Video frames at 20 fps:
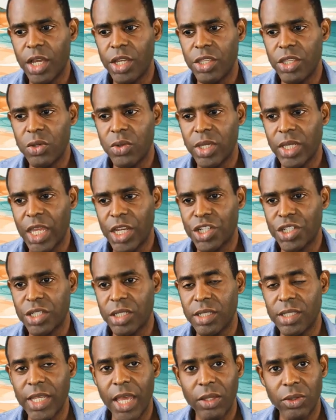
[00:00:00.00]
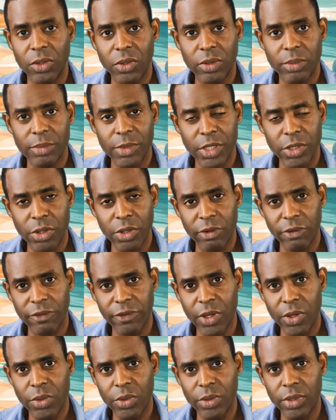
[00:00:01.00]
uh, you can actually download into your
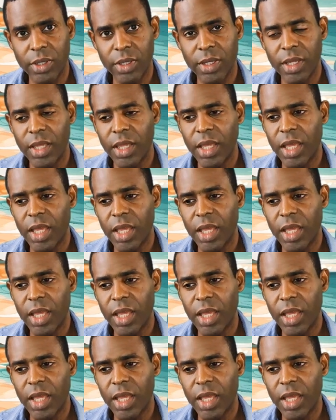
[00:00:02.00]
phone,